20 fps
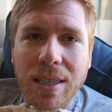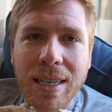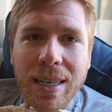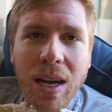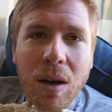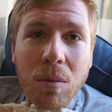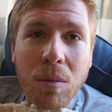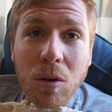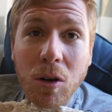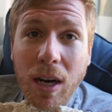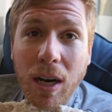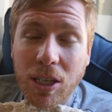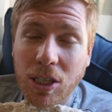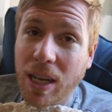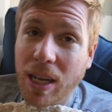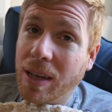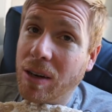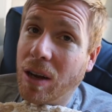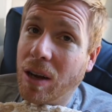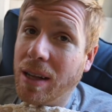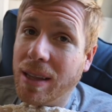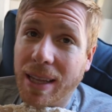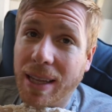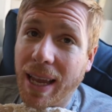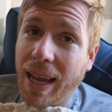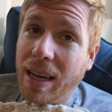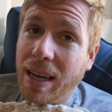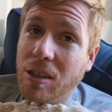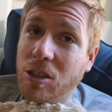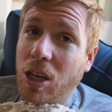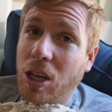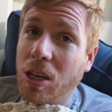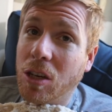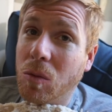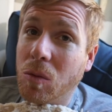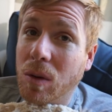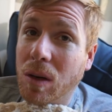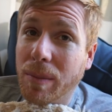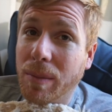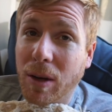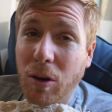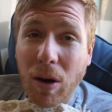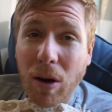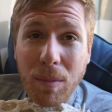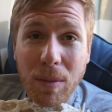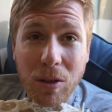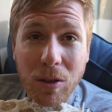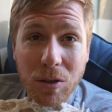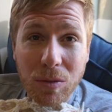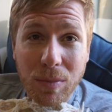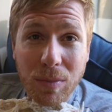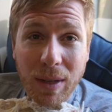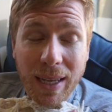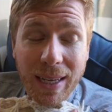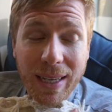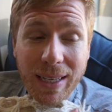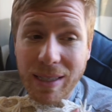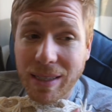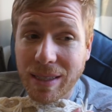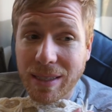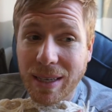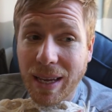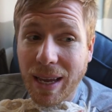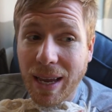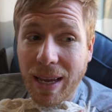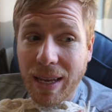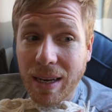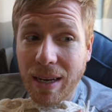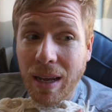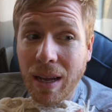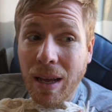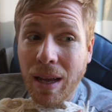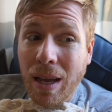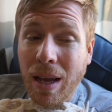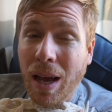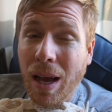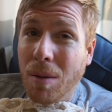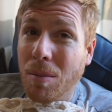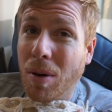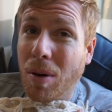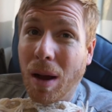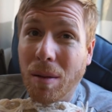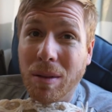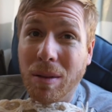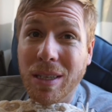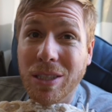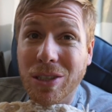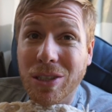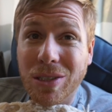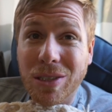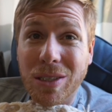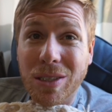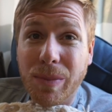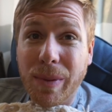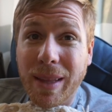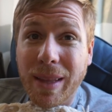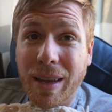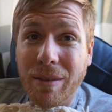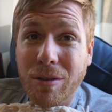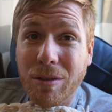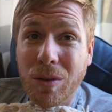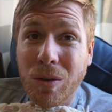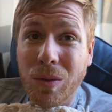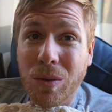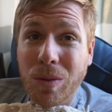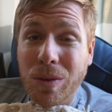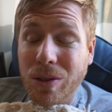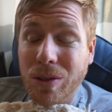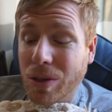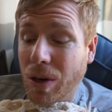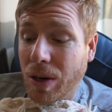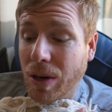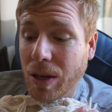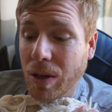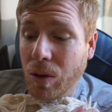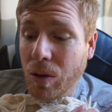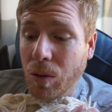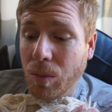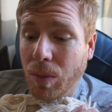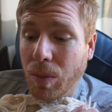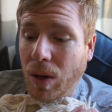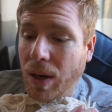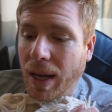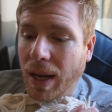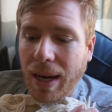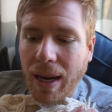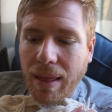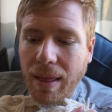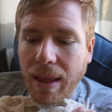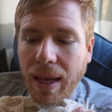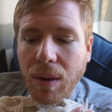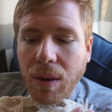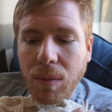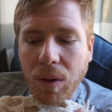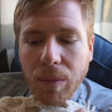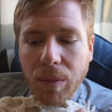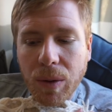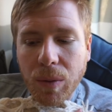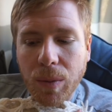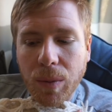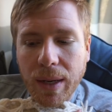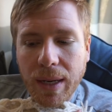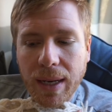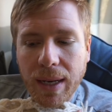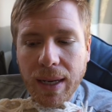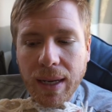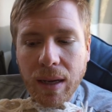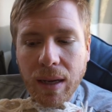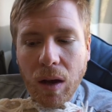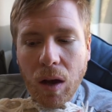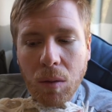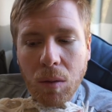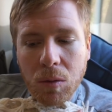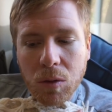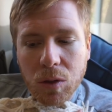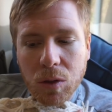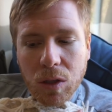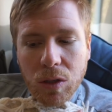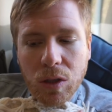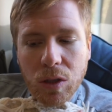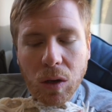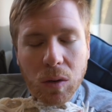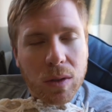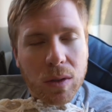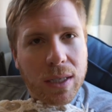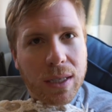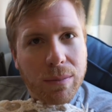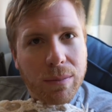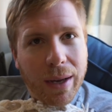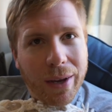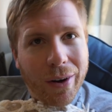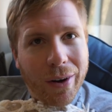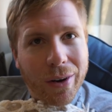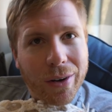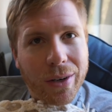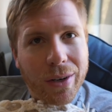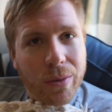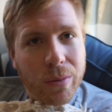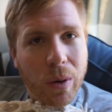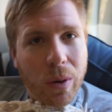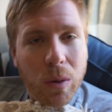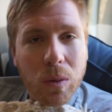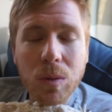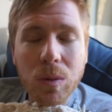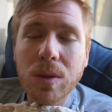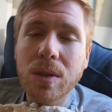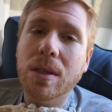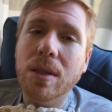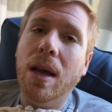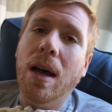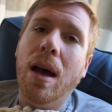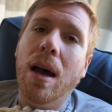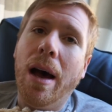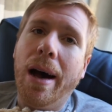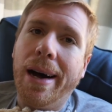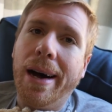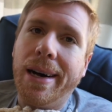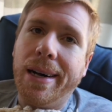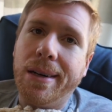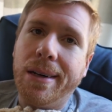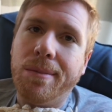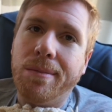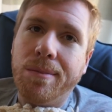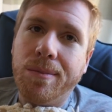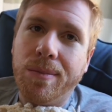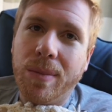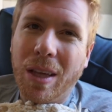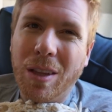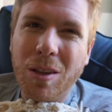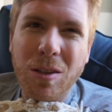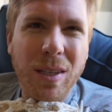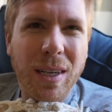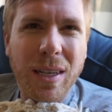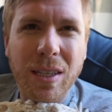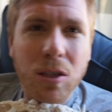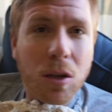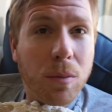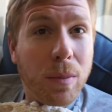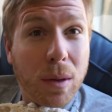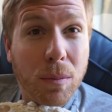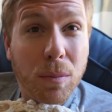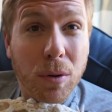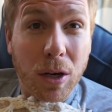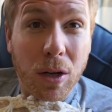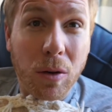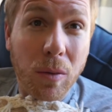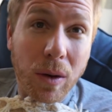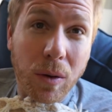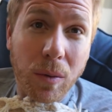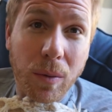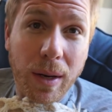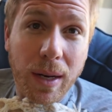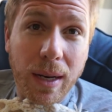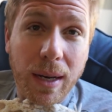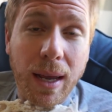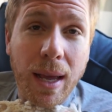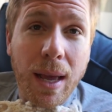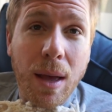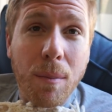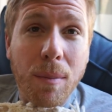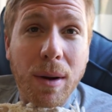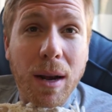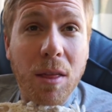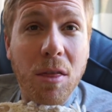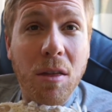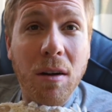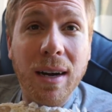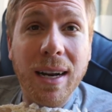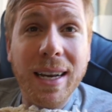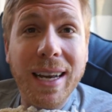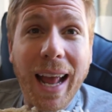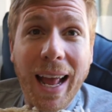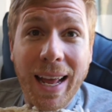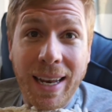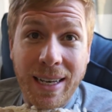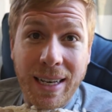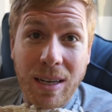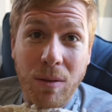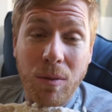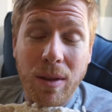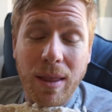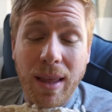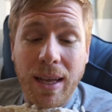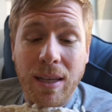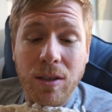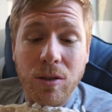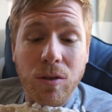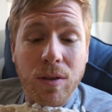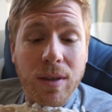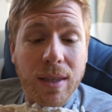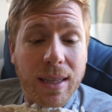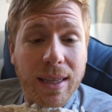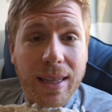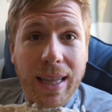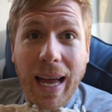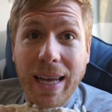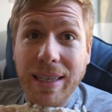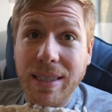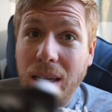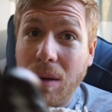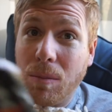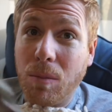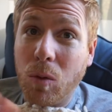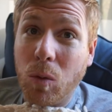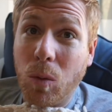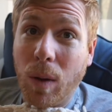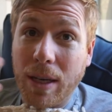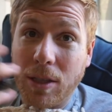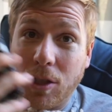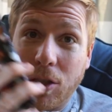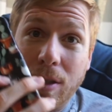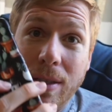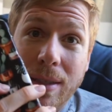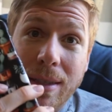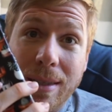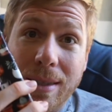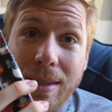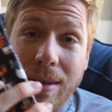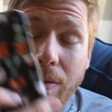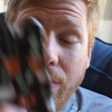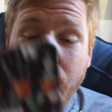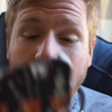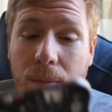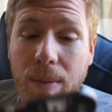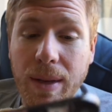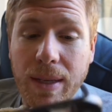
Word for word: and now I'm crashed out on the couch under one of my grandmother's blankets, and I'm probably just gonna spend the afternoon starting a new book, and I think I'm gonna be reading Almost Adulting by Arden Rose. Um, it looks like it's gonna be a pretty quick read, but I thought I'd end it with answering the last couple questions from